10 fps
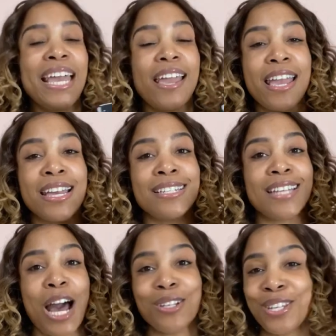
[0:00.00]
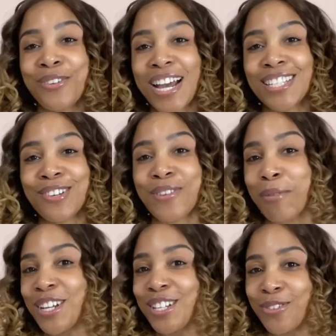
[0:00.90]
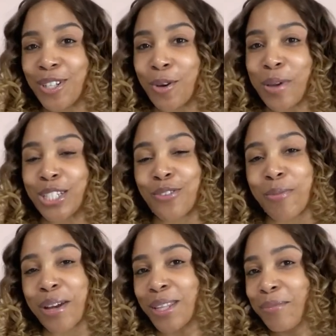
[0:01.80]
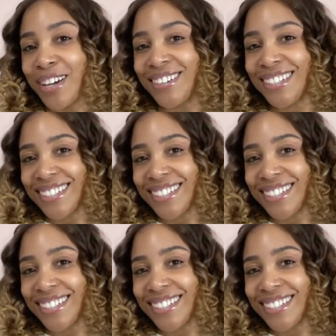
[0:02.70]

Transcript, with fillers: And I'll see you guys soon. I'm just gonna do a little picture for my thumbnail.